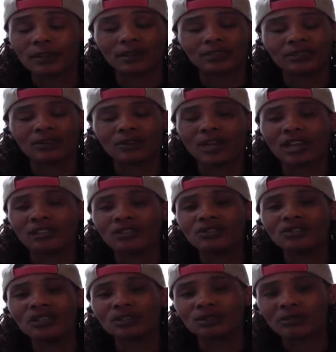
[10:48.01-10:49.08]
So, and
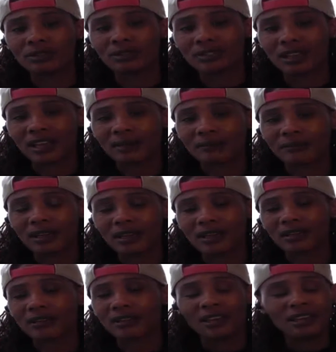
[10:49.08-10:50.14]
you can do the same
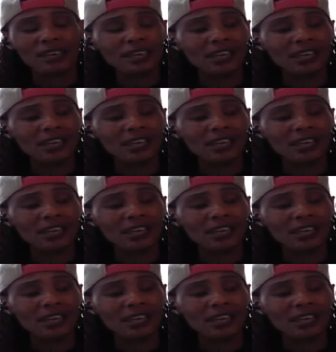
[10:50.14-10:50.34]
thing,